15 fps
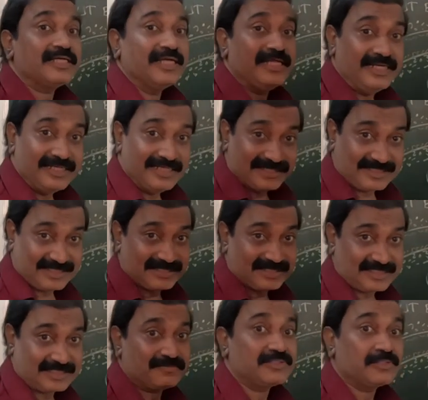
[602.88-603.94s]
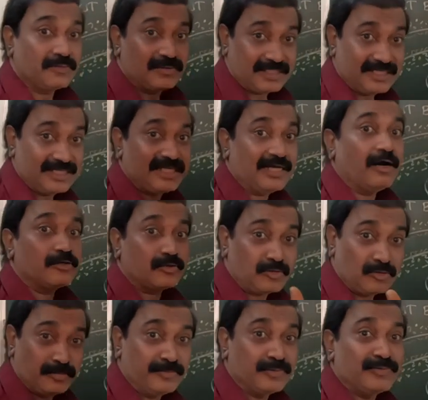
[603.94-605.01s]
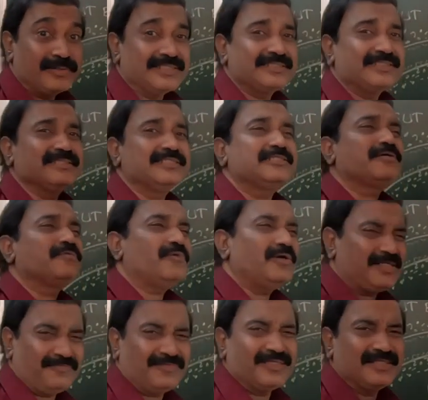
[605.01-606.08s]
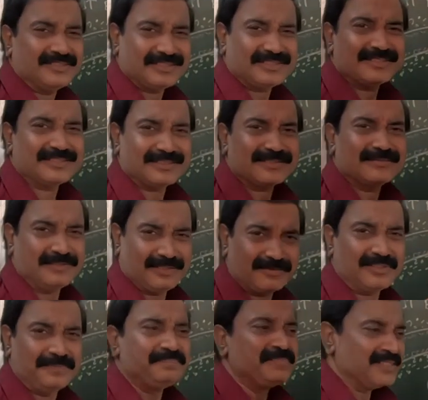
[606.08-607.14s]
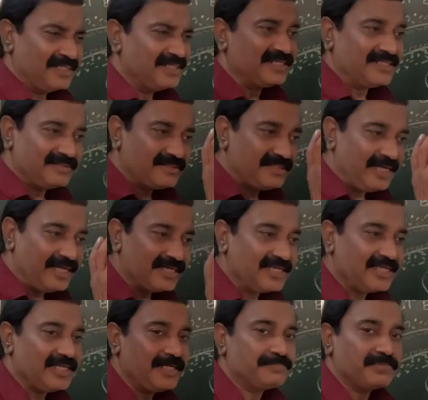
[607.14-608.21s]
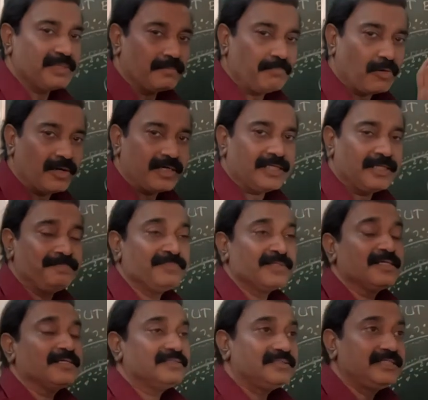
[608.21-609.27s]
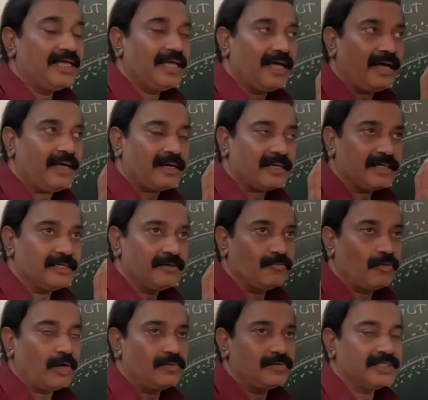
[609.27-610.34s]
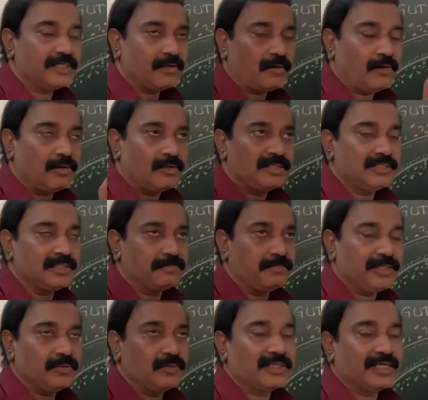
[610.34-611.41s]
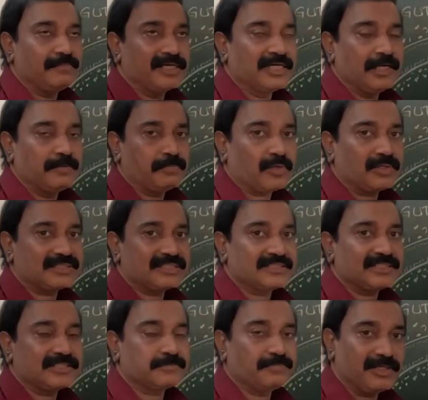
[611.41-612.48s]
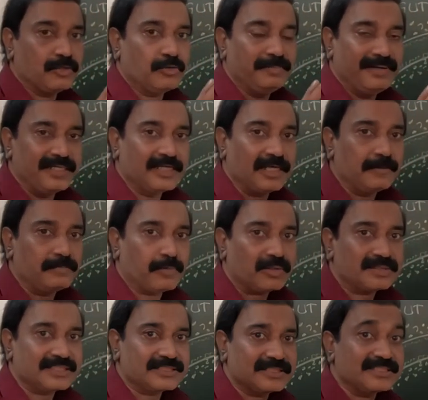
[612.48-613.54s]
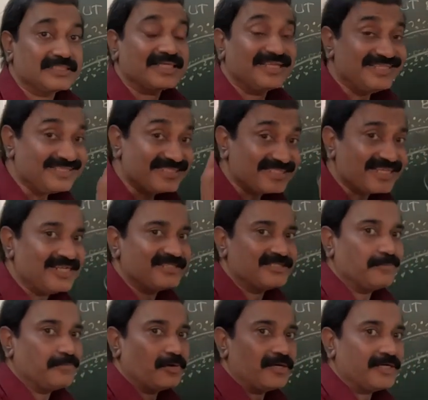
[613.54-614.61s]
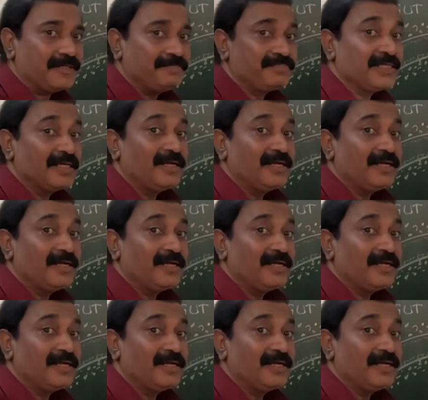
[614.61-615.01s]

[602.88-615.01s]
any diseases, without any autoimmune diseases or whatever disease. Well, they keep the body, they are involved in all the biochemical processes, biomedical processes inside the body,